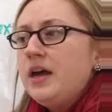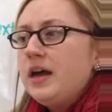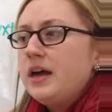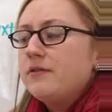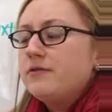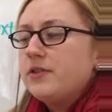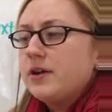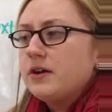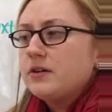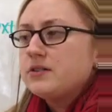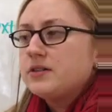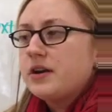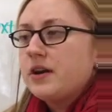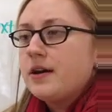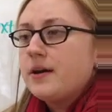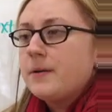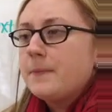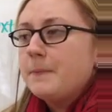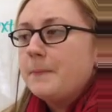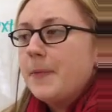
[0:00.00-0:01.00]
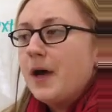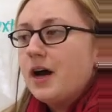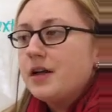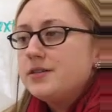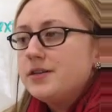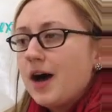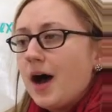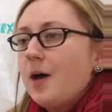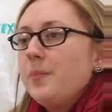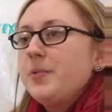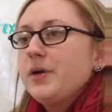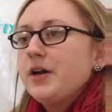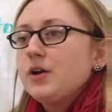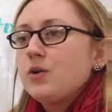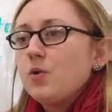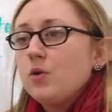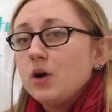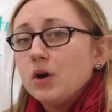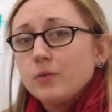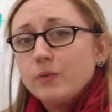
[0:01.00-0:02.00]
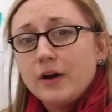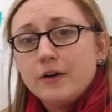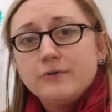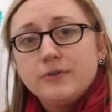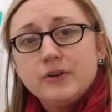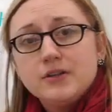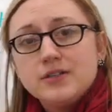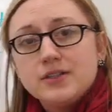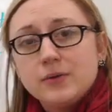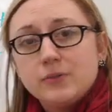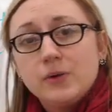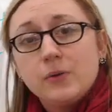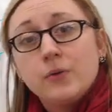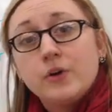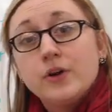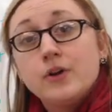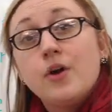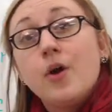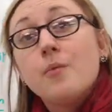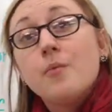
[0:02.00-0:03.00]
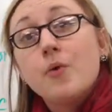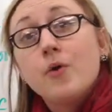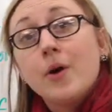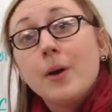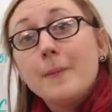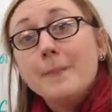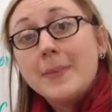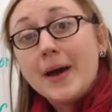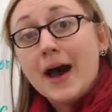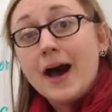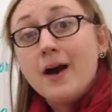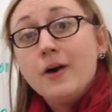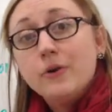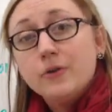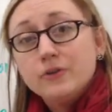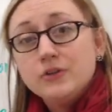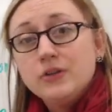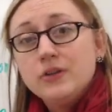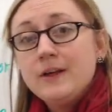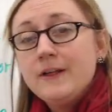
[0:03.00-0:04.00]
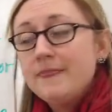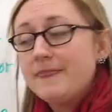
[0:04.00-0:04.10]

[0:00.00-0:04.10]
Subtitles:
if there's a topic or a reference that we want to know more about,